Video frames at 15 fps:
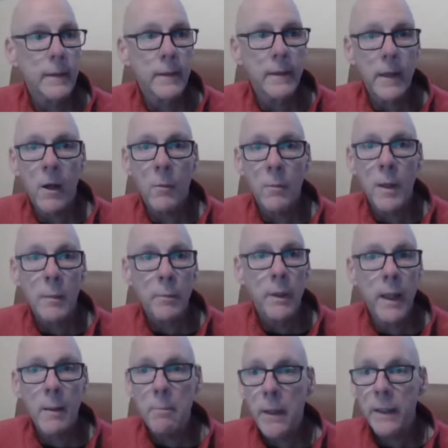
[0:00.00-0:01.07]
I remember
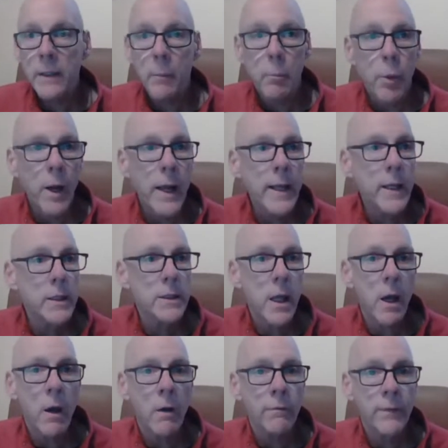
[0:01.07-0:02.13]
they beat the brakes
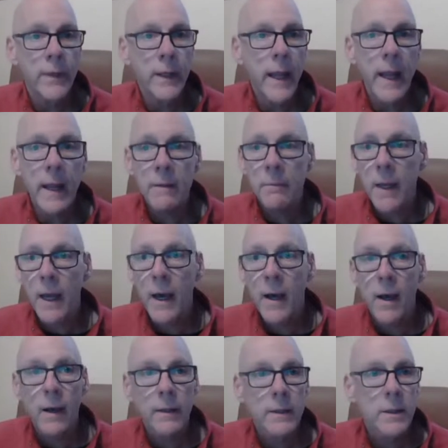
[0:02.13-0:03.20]
off the
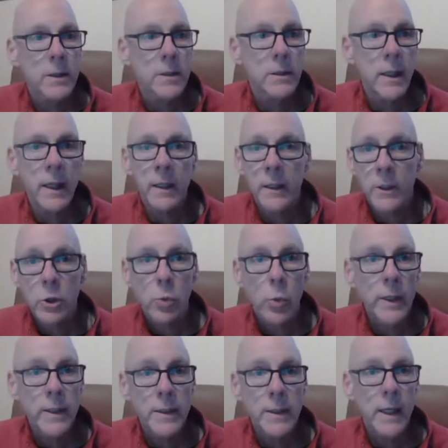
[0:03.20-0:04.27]
Gamecocks in the
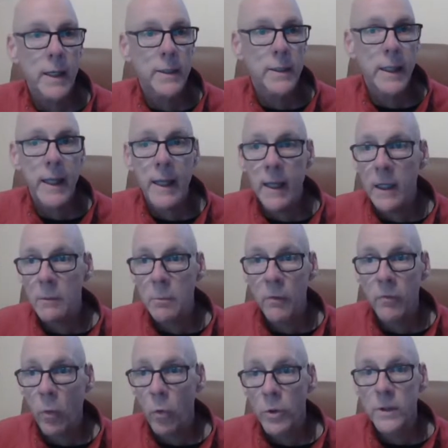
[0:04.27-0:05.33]
Sweet 16
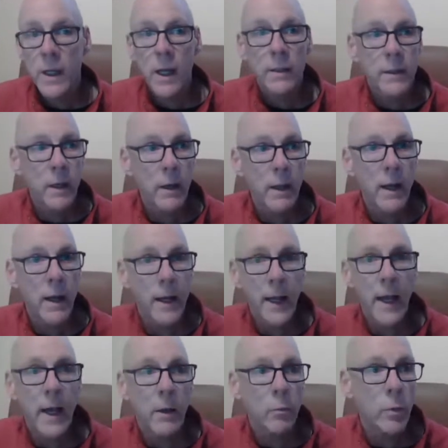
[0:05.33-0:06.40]
before South Carolina
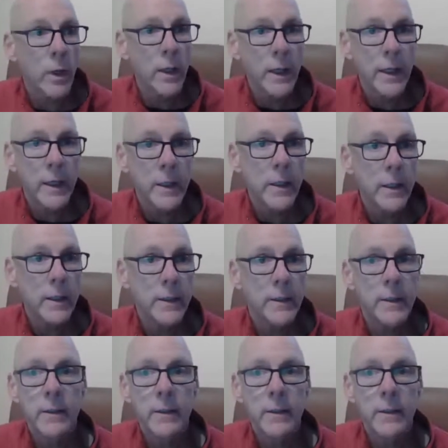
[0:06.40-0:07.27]
got really good.